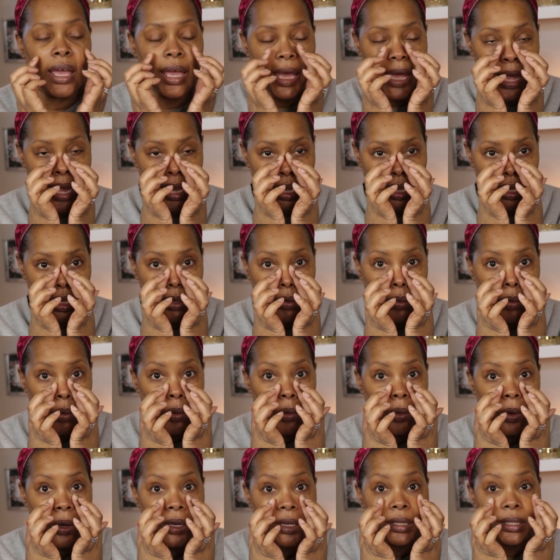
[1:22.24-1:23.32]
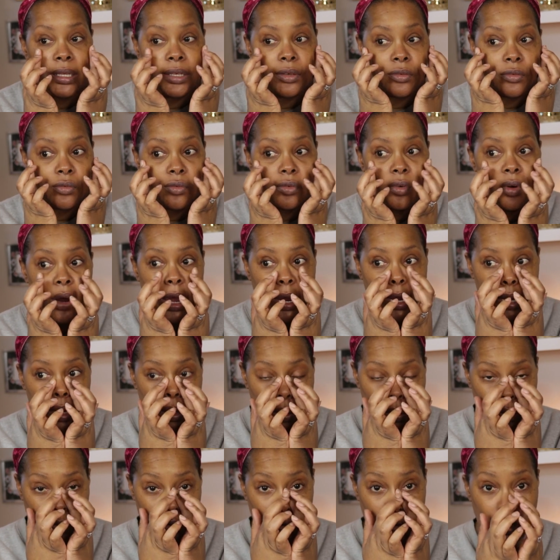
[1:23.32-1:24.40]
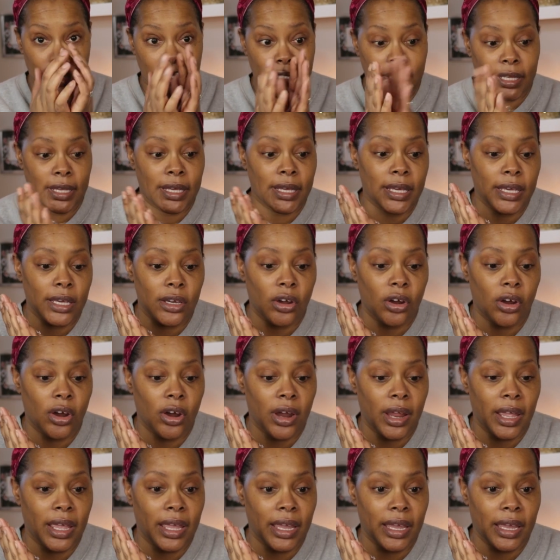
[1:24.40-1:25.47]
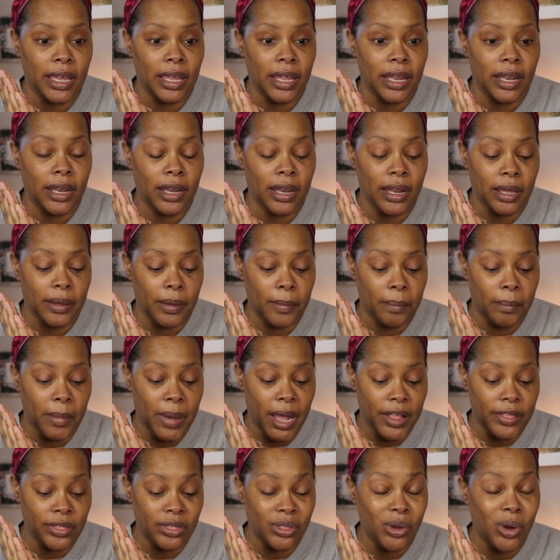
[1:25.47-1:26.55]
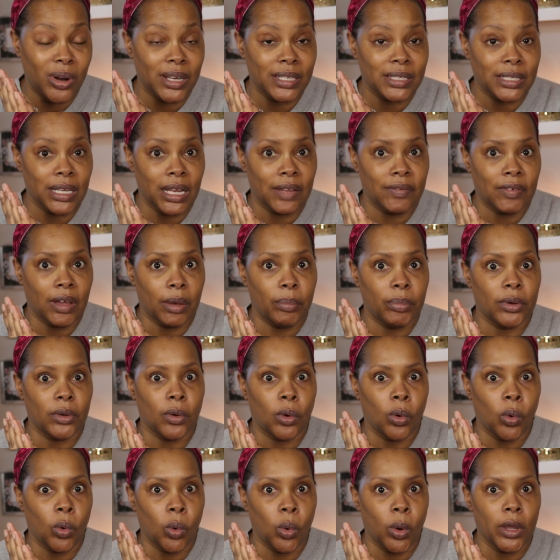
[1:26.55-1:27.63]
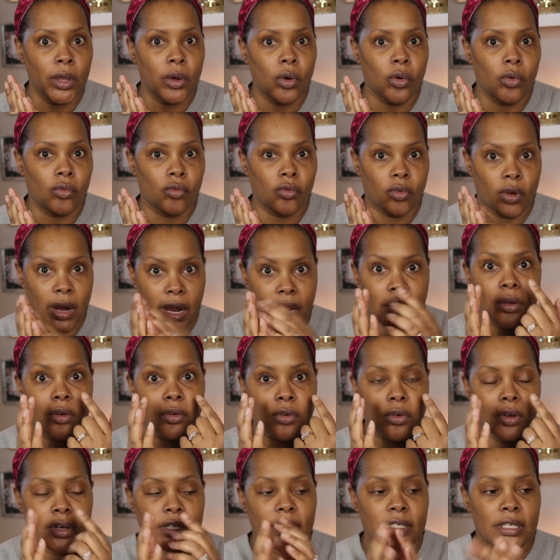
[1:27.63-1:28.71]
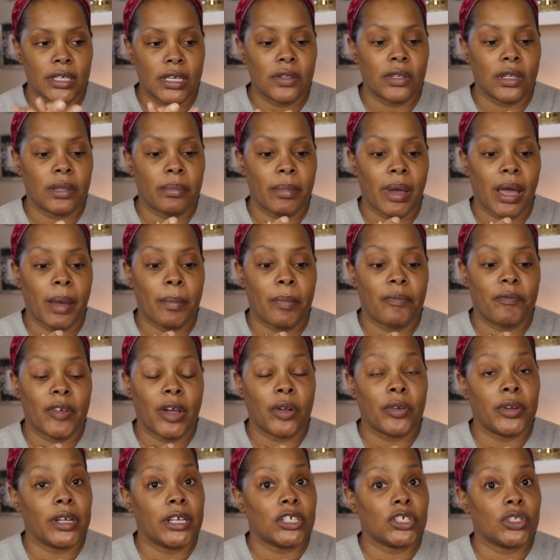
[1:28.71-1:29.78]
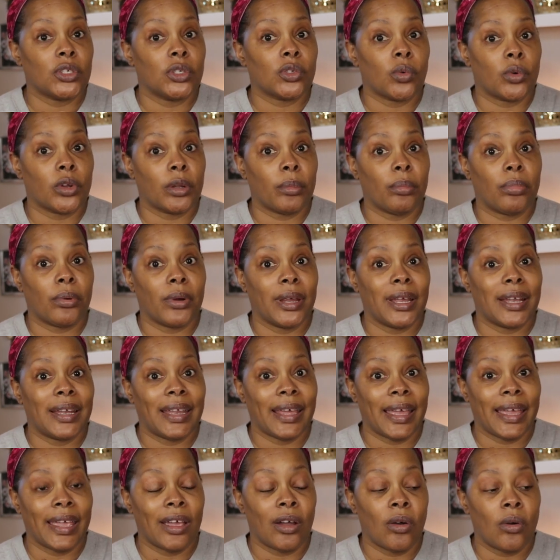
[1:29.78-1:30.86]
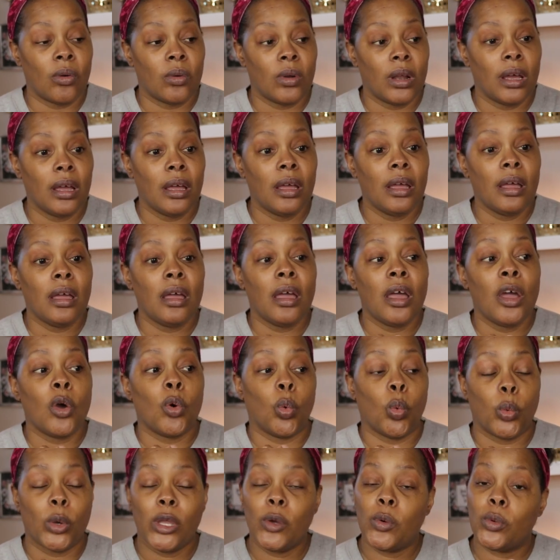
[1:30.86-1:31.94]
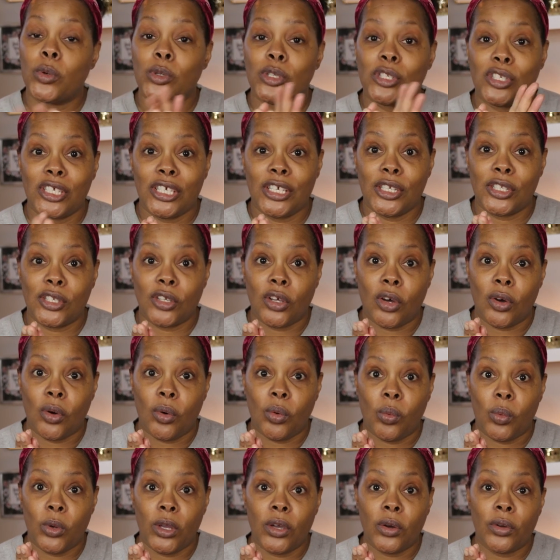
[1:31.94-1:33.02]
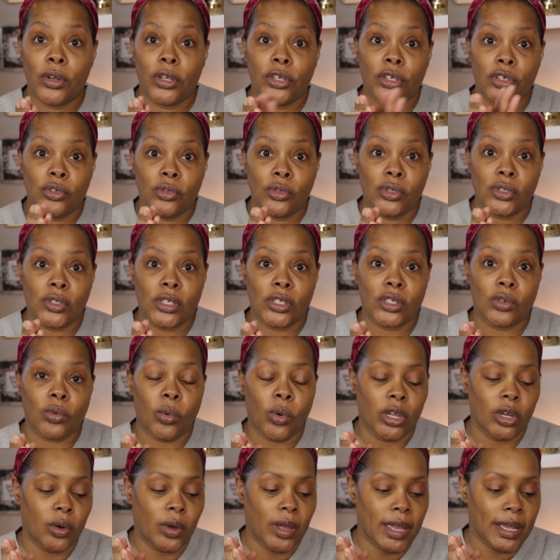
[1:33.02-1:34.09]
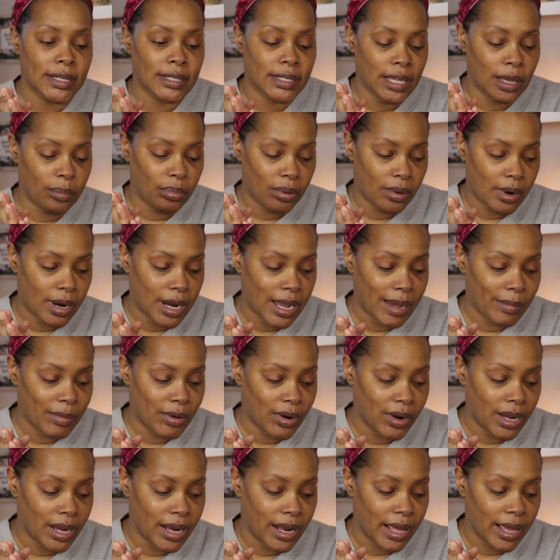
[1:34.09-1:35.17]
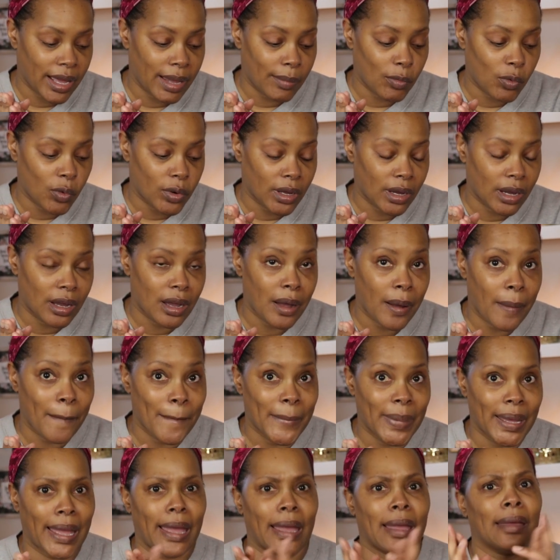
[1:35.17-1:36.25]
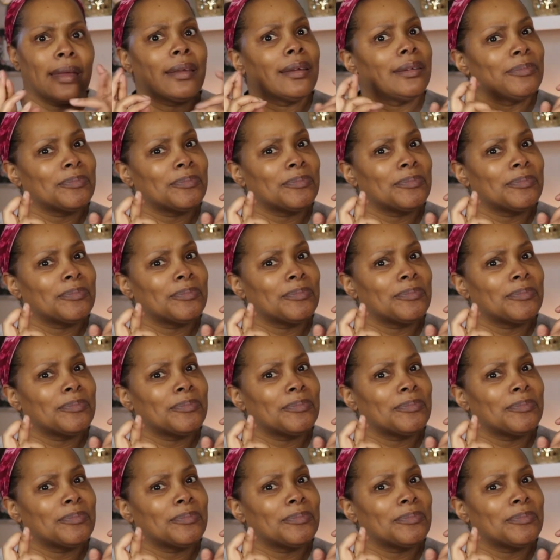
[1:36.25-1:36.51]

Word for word: I get oily right across here, and my thought is that if I put oil right across here that my foundation is going to break down. We will see. So we're going to use this oil as a primer, and I'm going to come back.